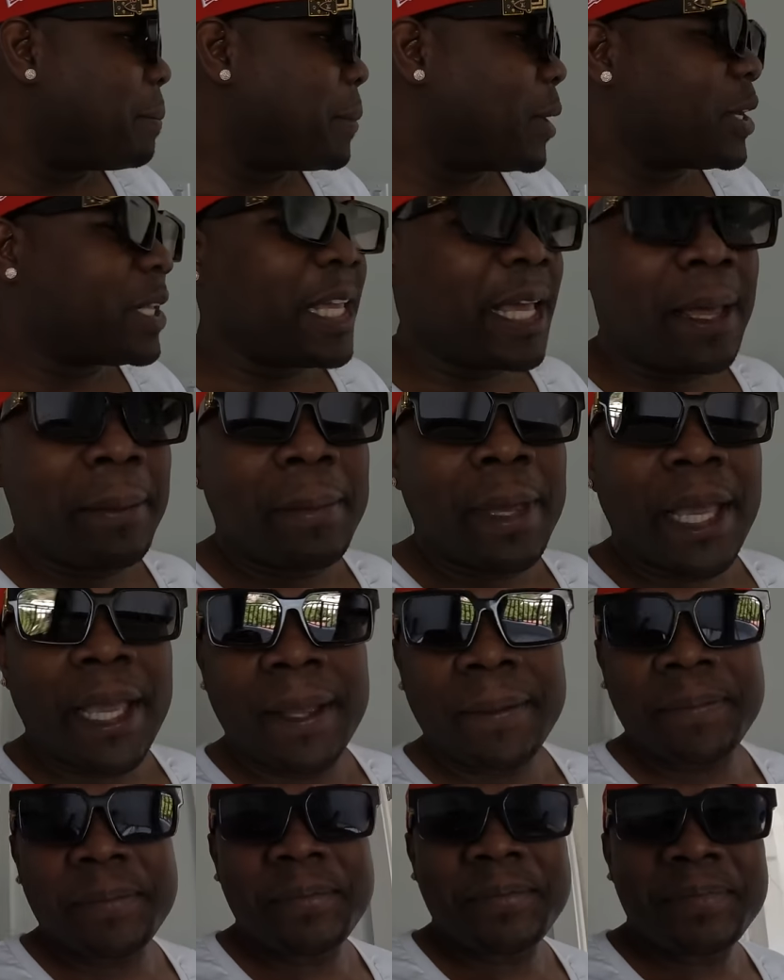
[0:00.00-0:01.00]
But yeah,
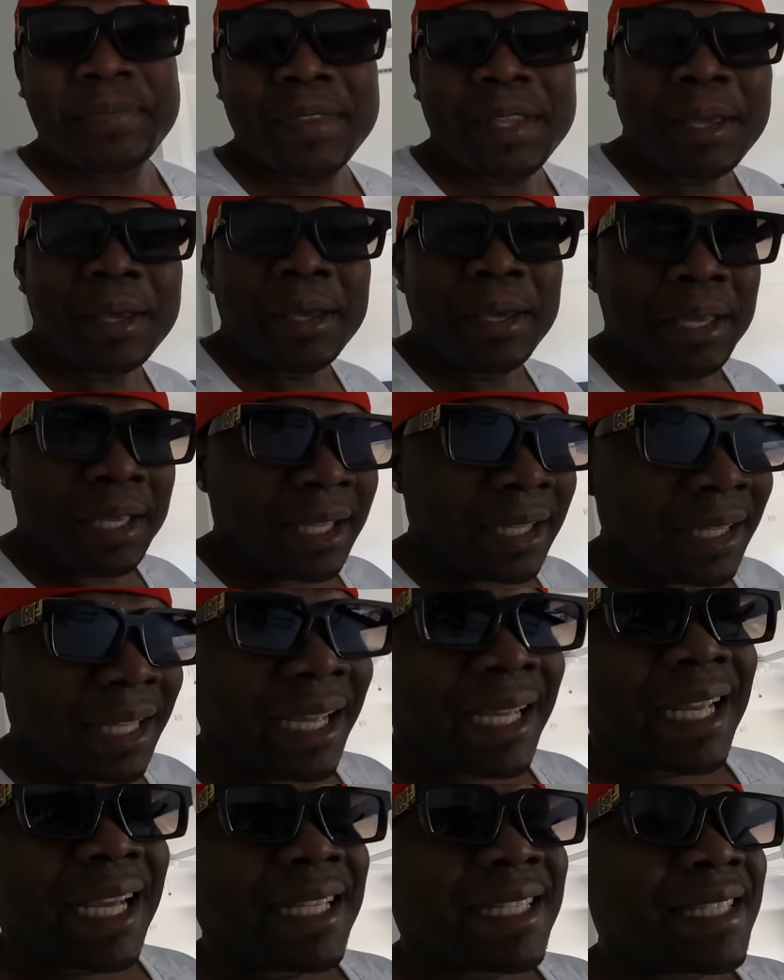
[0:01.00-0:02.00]
man,
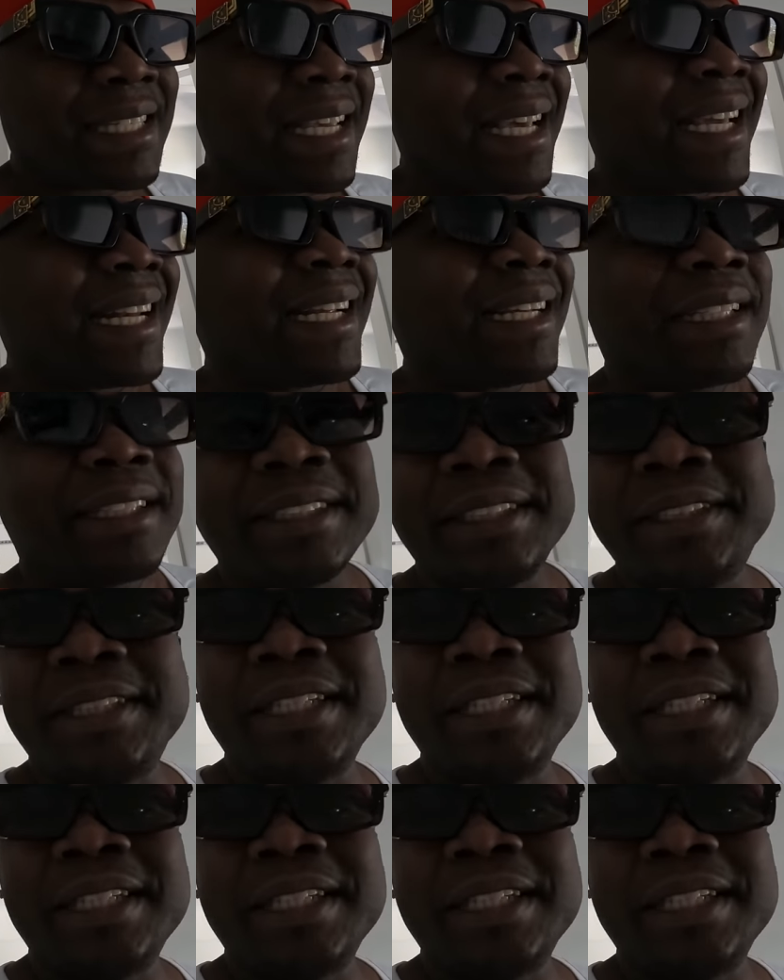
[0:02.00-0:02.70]
like I said,